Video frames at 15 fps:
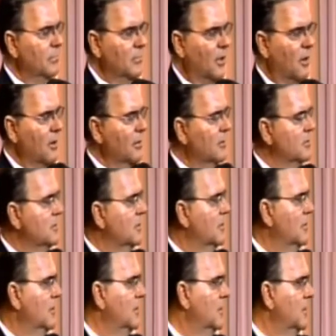articles.
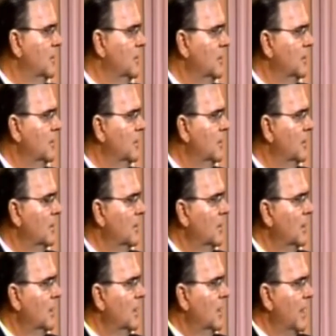
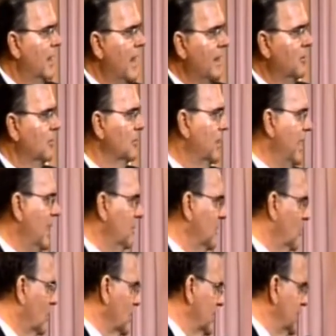And I don't doubt
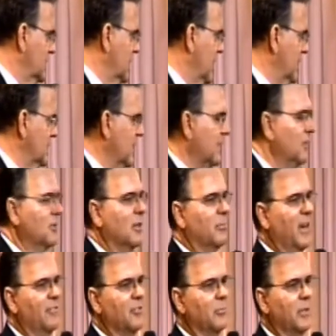but one of these days they're going to come
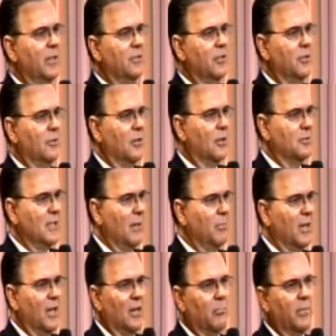after me too because I'm
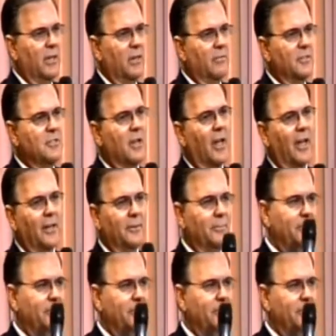an enemy of the state.